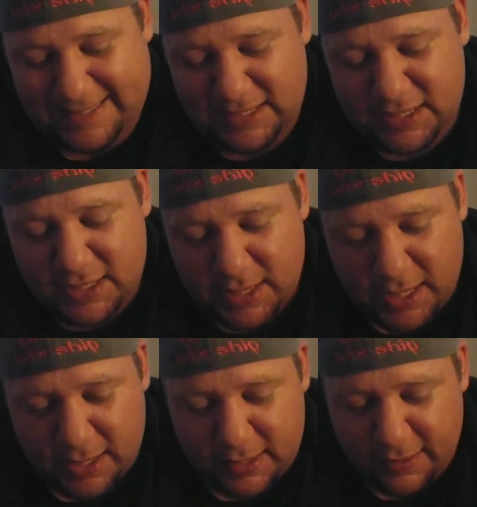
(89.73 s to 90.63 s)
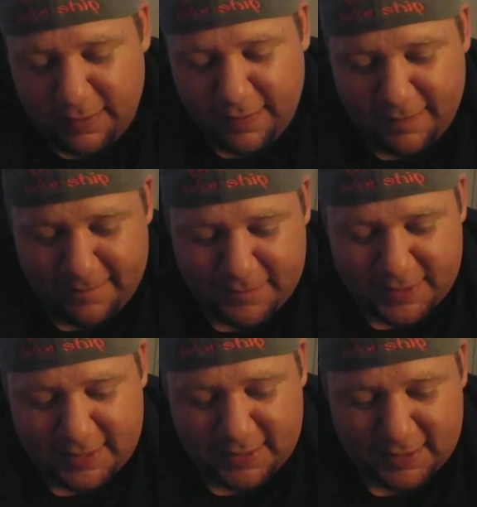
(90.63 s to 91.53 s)
I
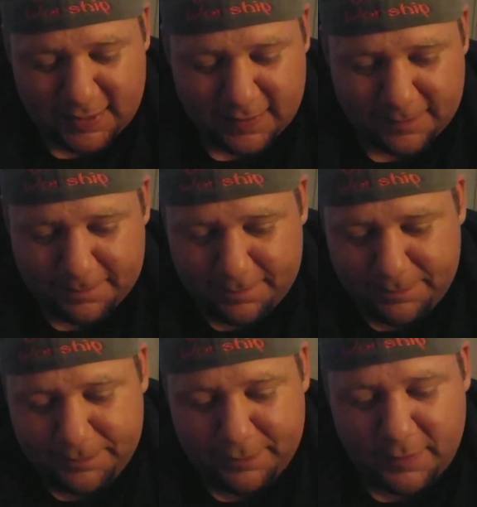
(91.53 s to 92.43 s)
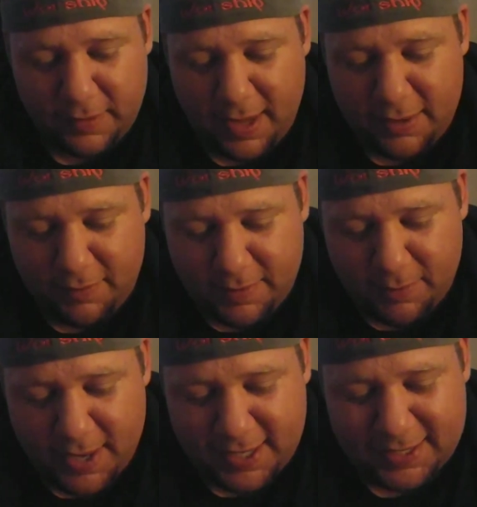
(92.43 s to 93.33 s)
can get in here. I don't want to
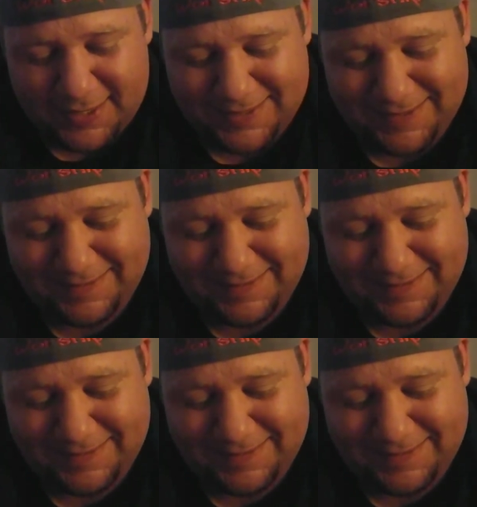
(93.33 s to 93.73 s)
break it.